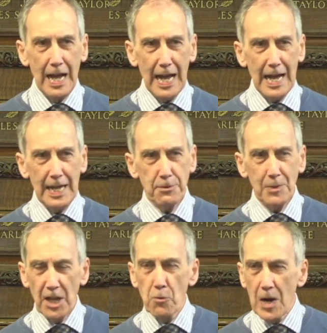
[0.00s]
And
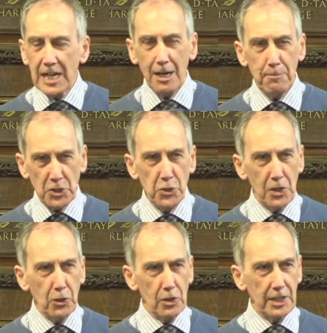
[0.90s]
when they wake up at two
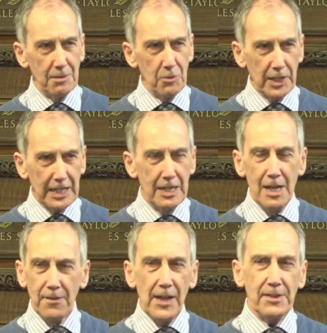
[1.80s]
o'clock in the morning,
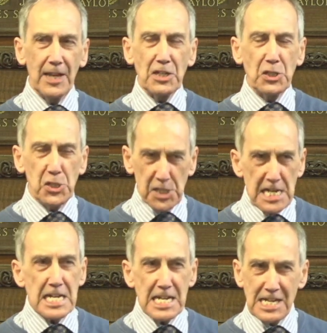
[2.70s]
they, they
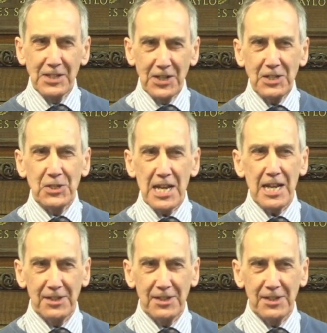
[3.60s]
see that it's there.